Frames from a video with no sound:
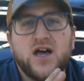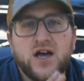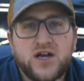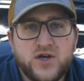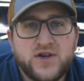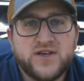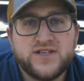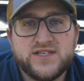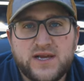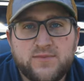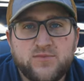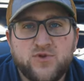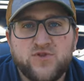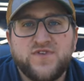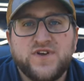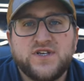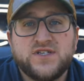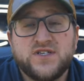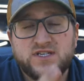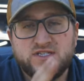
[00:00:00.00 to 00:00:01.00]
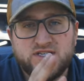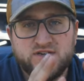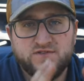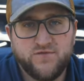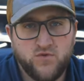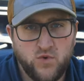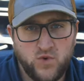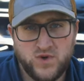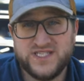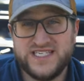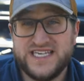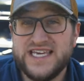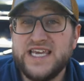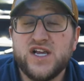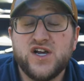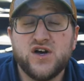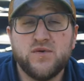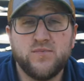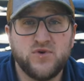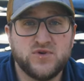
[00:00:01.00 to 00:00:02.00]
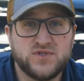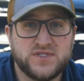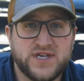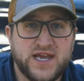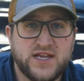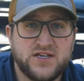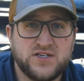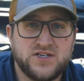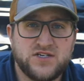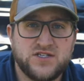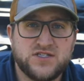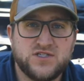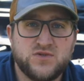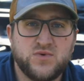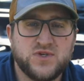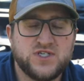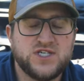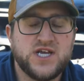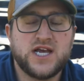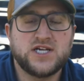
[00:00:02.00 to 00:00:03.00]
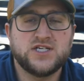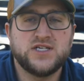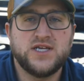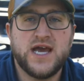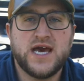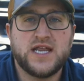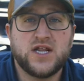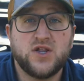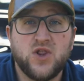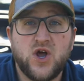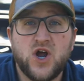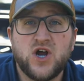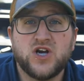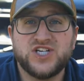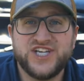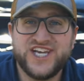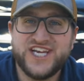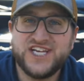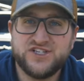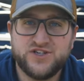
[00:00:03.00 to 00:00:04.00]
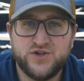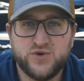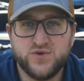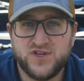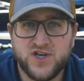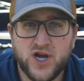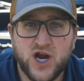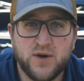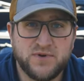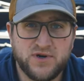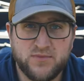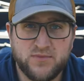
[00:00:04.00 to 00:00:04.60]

A good example of this is in Ford's EcoBoost engines, which actually had a large issue with carbon